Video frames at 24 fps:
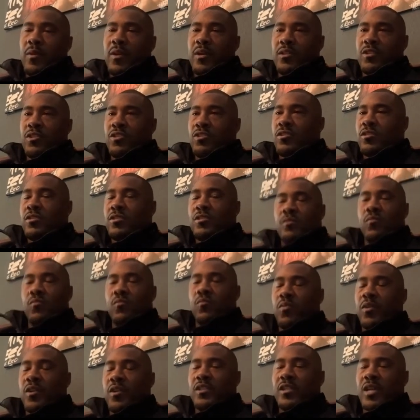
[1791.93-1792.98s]
Just
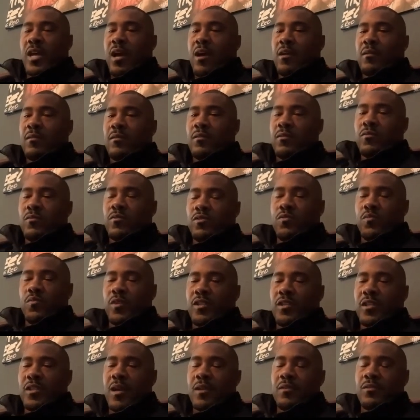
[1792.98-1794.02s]
reach out. Just
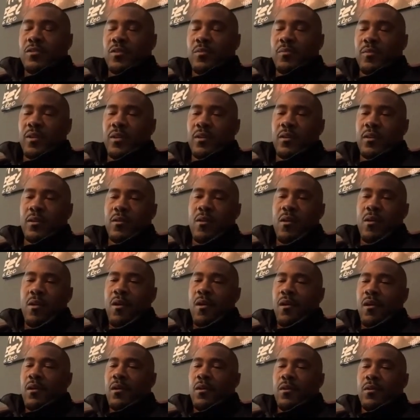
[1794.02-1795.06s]
reach out to me
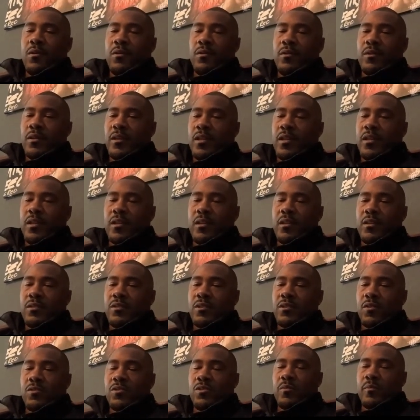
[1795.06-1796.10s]
on any of the
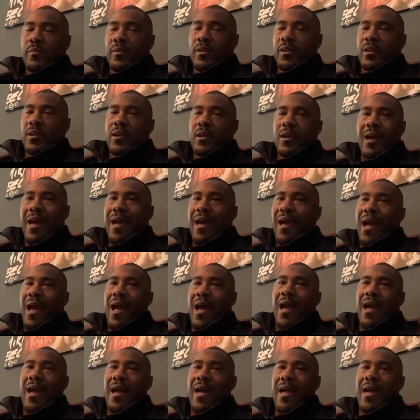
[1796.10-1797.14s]
social media
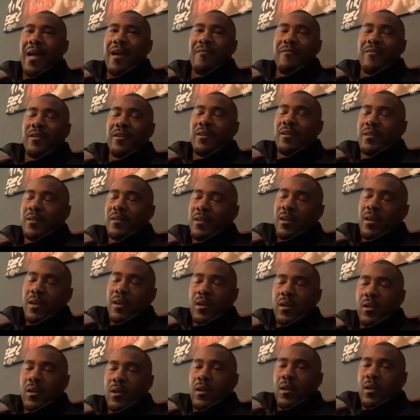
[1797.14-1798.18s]
I have, and
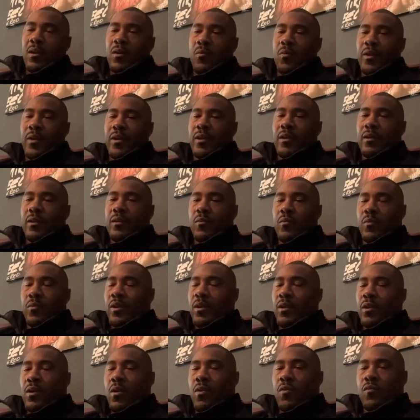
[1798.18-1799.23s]
we
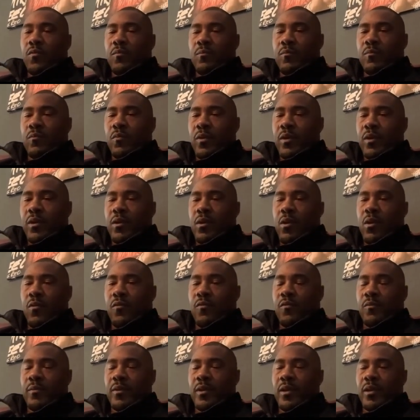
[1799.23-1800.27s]
can go from
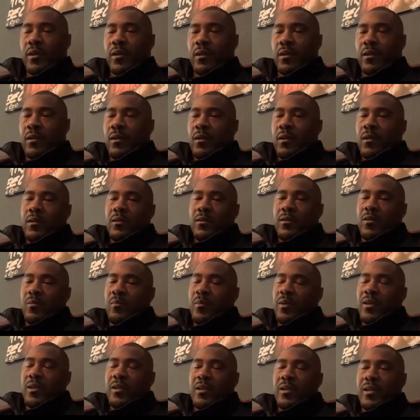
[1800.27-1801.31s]
there.
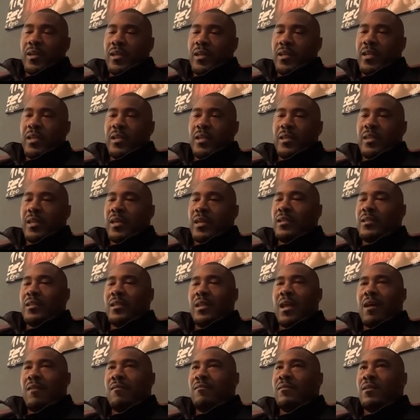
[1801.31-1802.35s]
Anything that I've